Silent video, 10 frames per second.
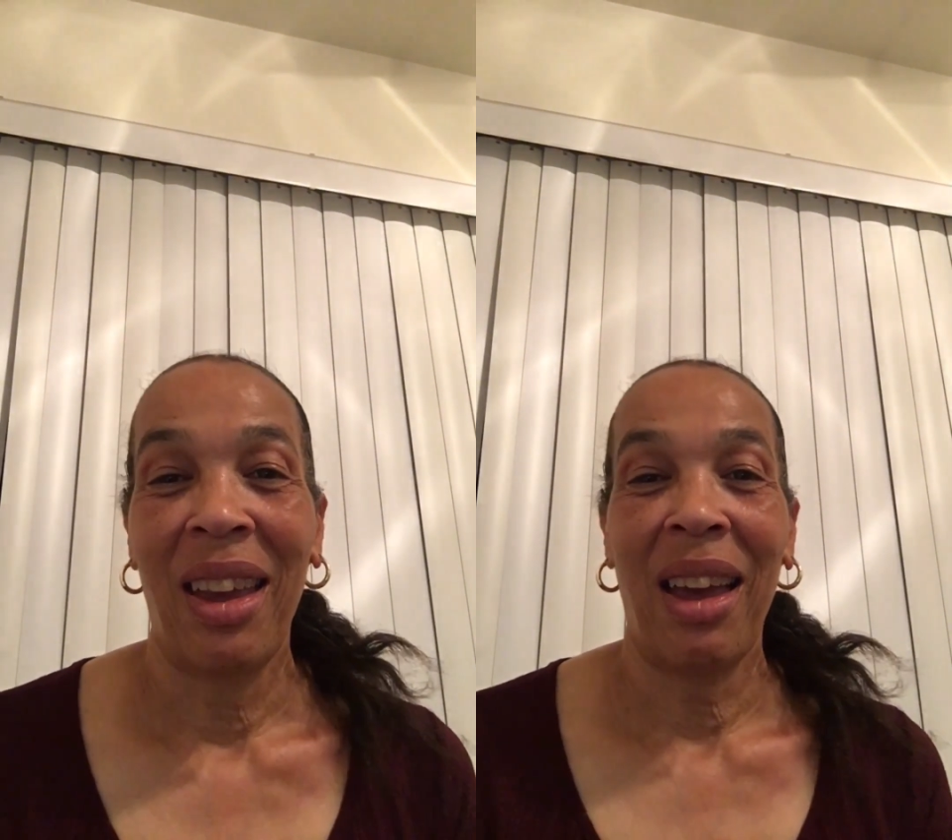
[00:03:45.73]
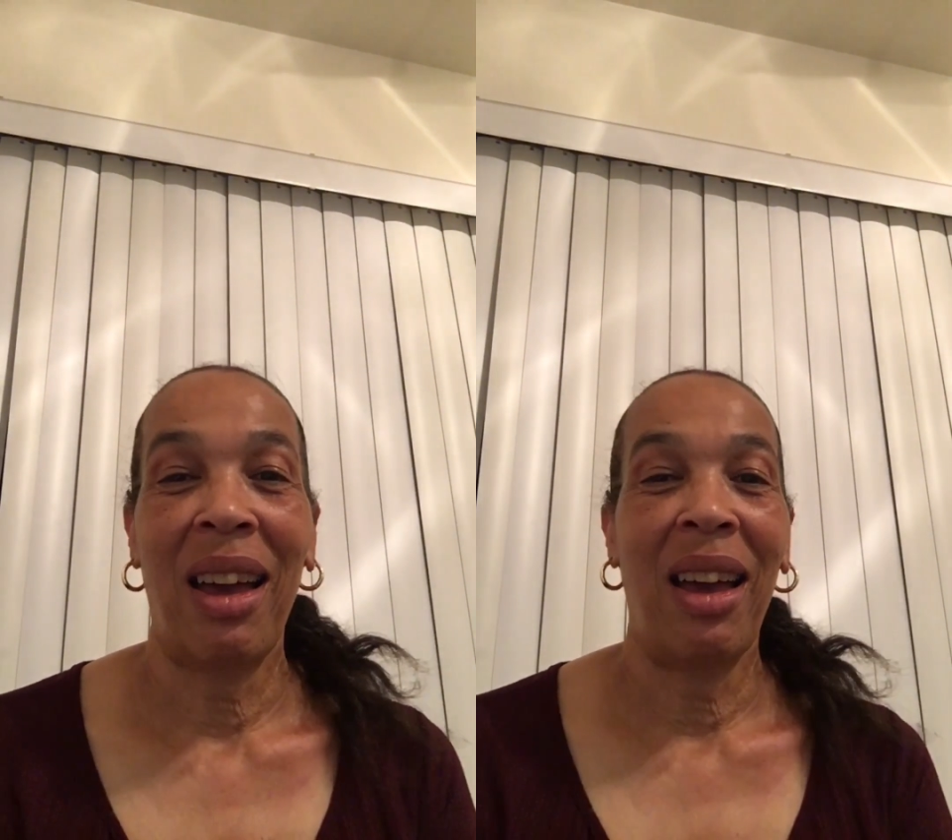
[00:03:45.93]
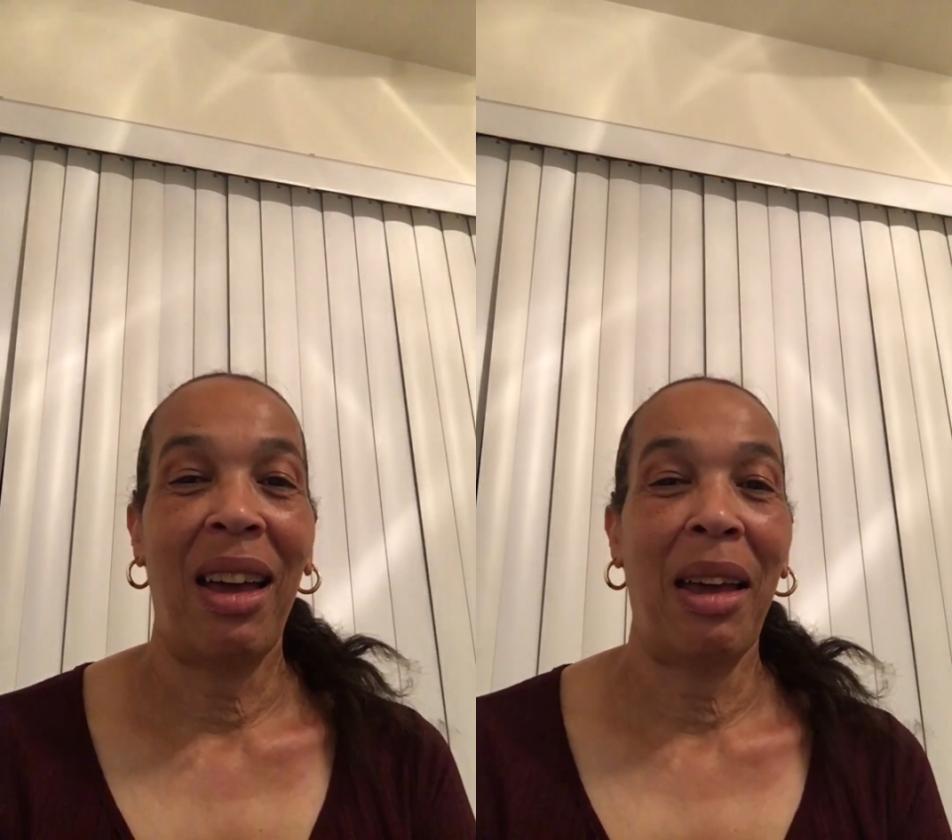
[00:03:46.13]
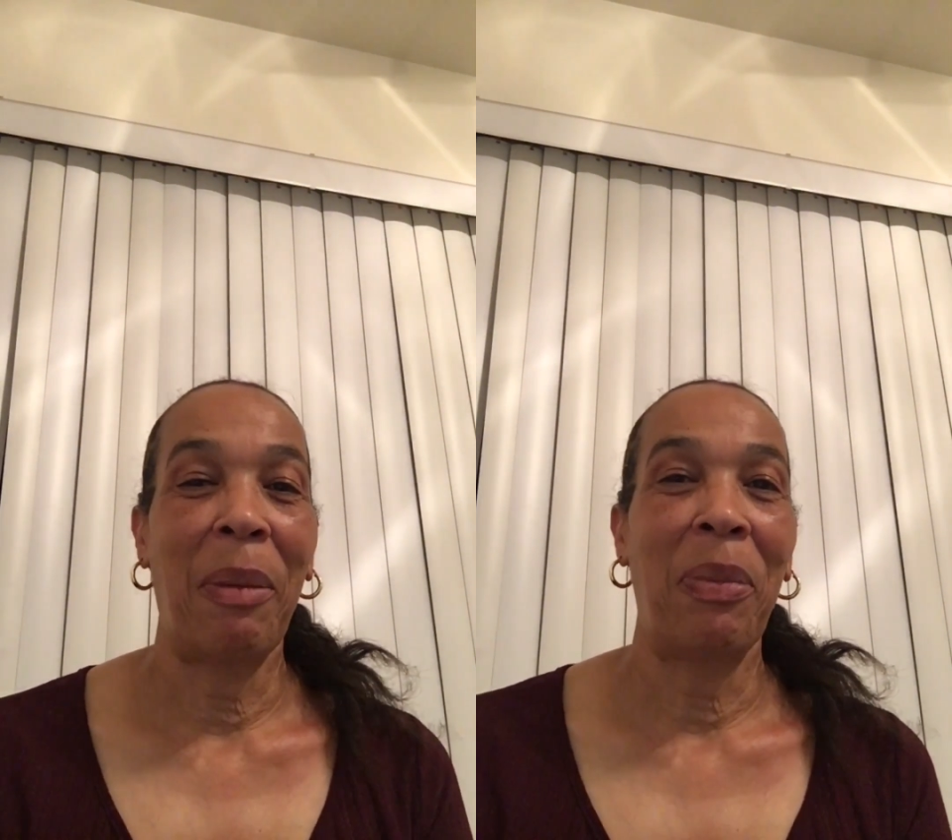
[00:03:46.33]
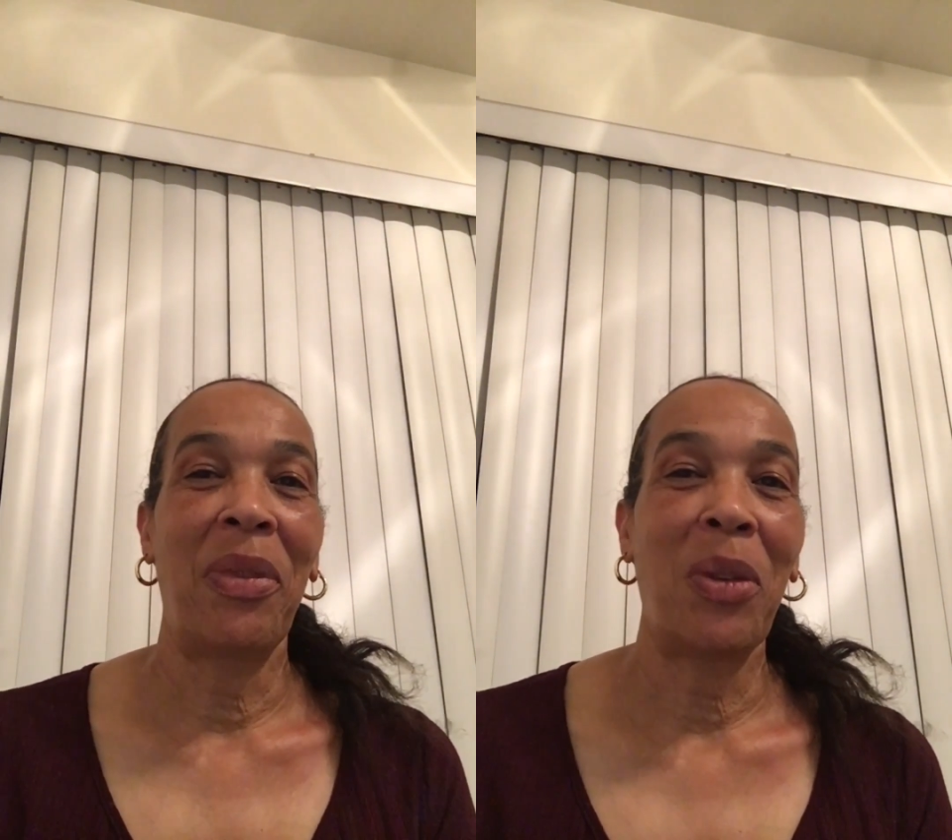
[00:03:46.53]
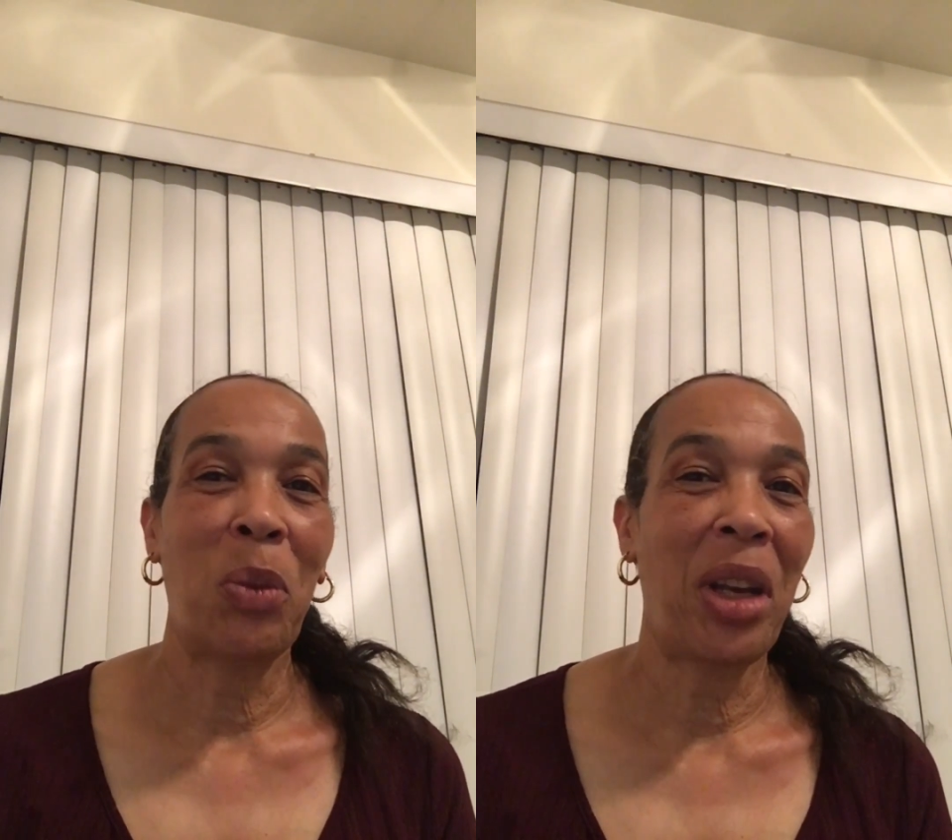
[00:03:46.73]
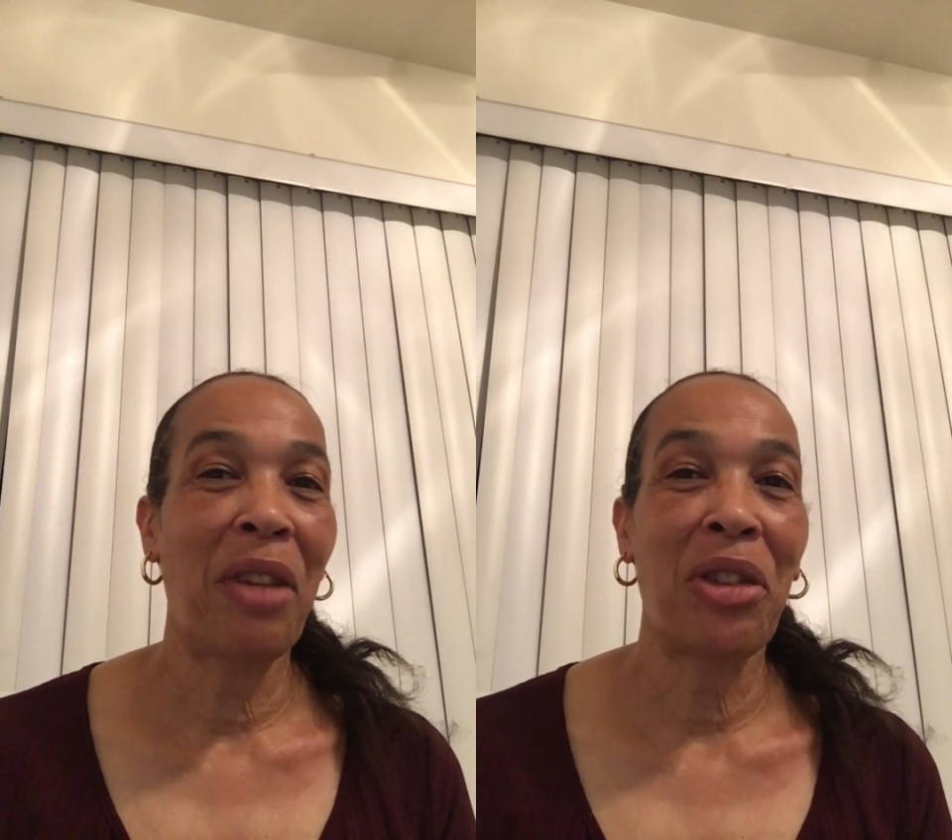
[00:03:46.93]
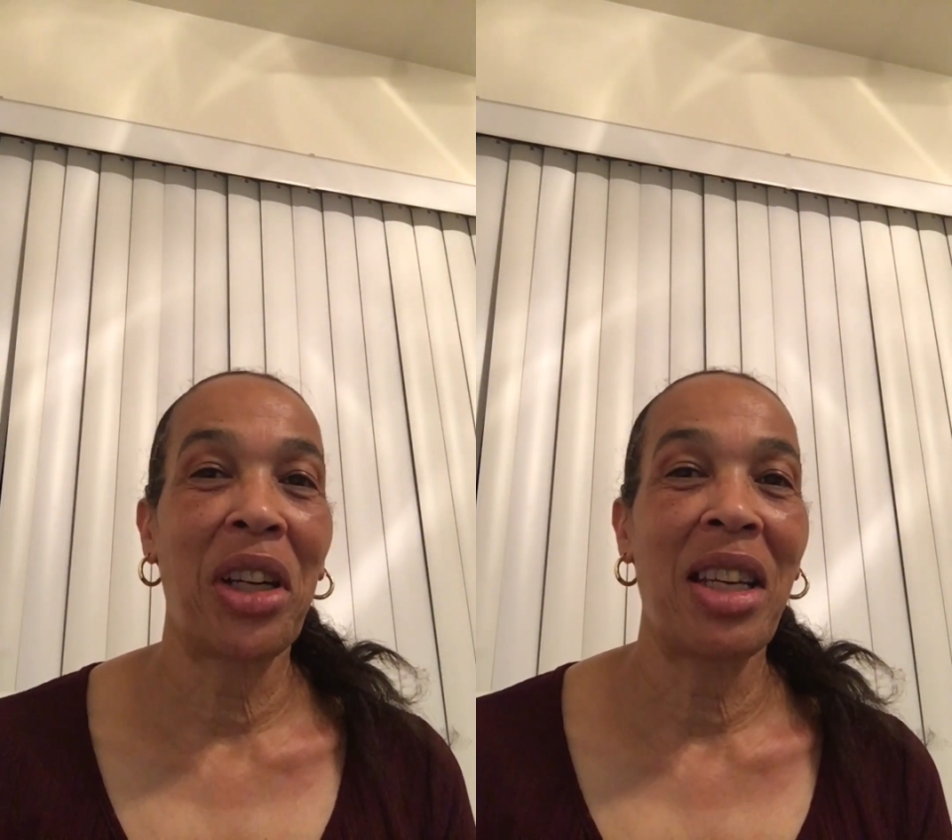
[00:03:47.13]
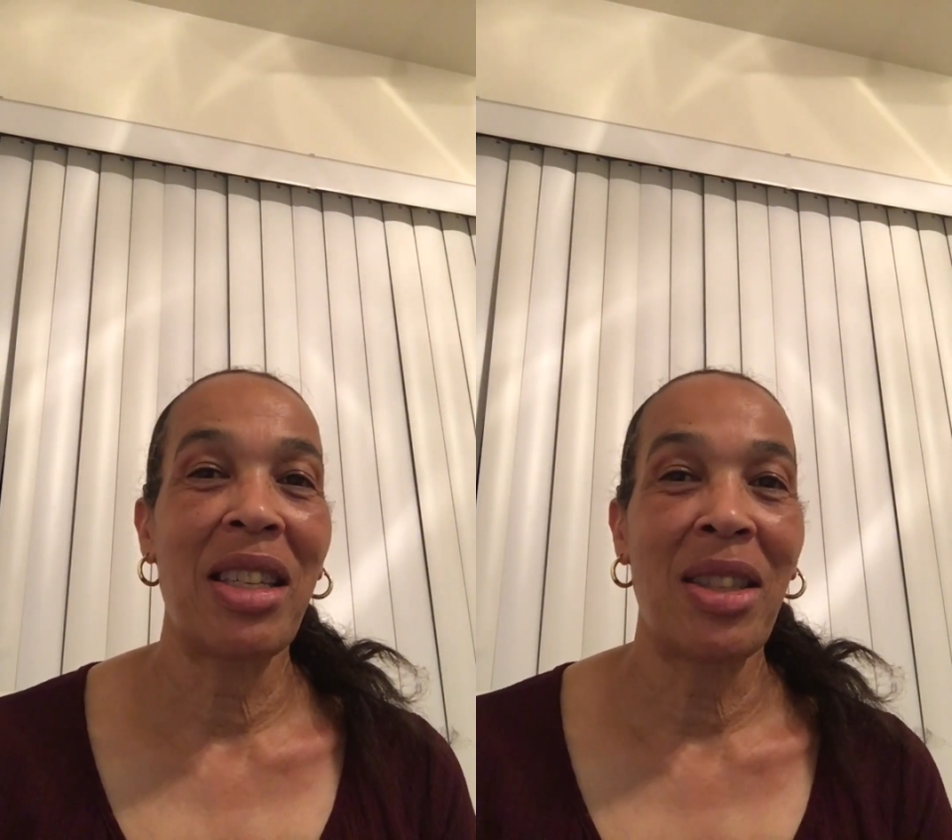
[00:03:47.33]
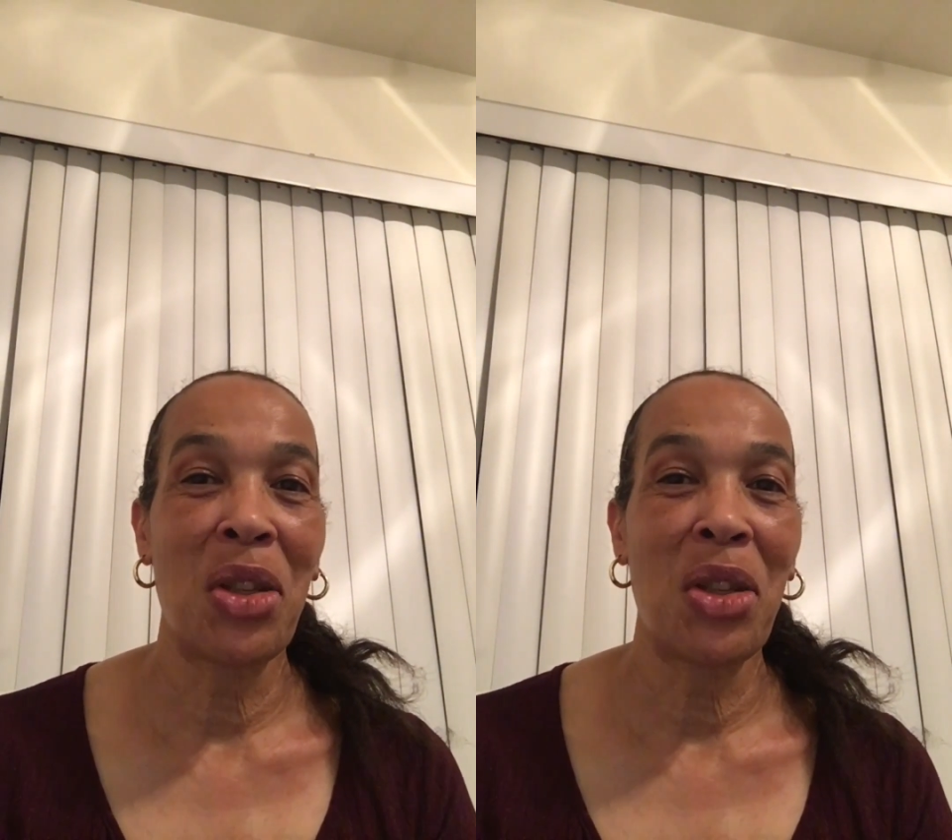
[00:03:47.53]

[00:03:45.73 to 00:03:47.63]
Whatever it is